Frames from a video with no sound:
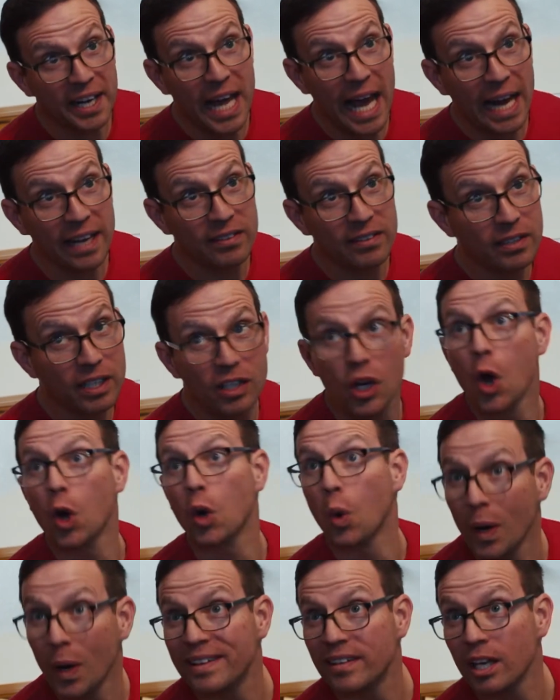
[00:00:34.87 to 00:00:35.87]
an accident.
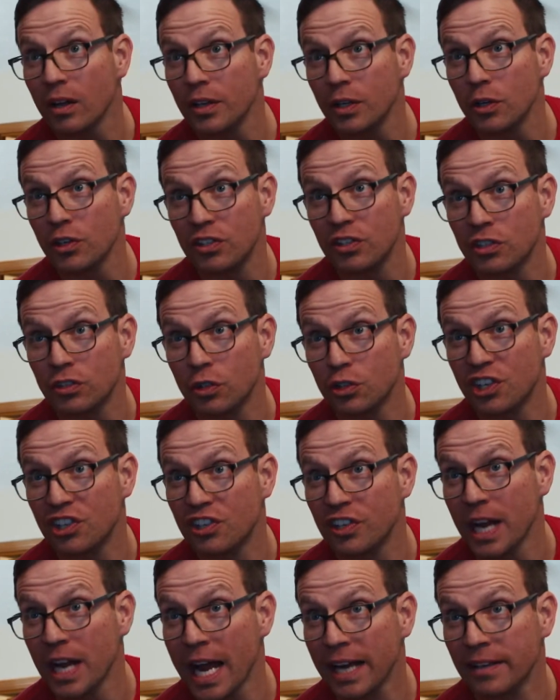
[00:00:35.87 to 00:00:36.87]
Quit telling your sister
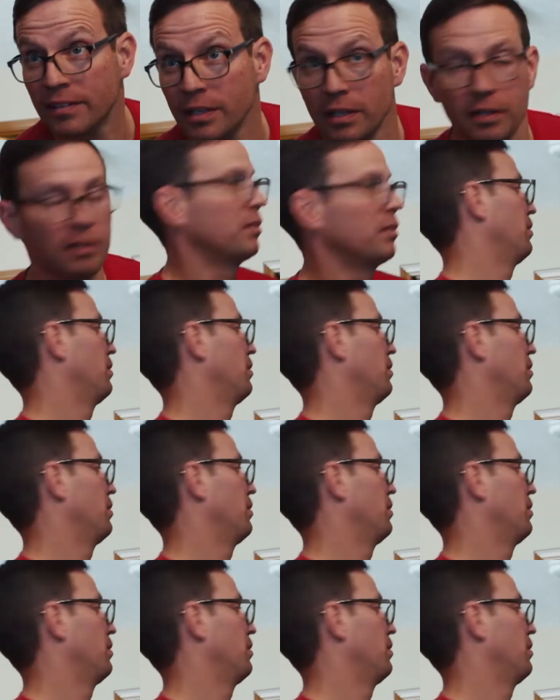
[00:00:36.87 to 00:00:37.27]
she's an accident.